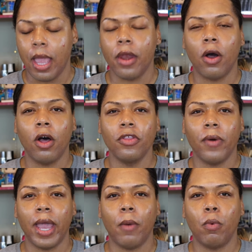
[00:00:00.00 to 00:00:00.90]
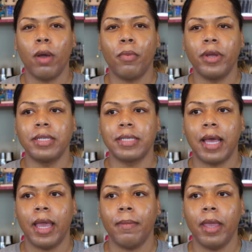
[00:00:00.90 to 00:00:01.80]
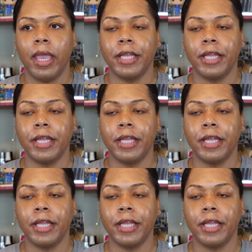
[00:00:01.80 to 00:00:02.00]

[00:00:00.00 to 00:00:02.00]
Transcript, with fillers: And although at one point in time,